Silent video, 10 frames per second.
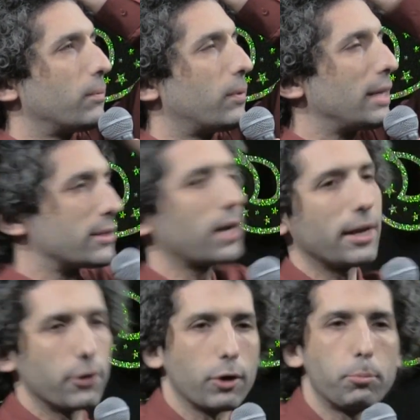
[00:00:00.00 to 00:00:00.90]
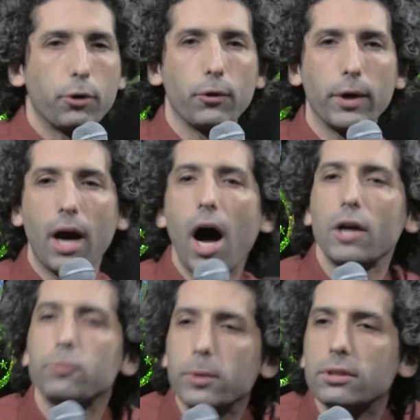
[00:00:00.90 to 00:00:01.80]
they decide they're going to put her in a
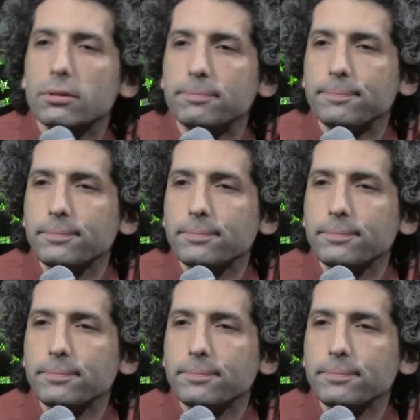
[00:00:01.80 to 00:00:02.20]
hospice.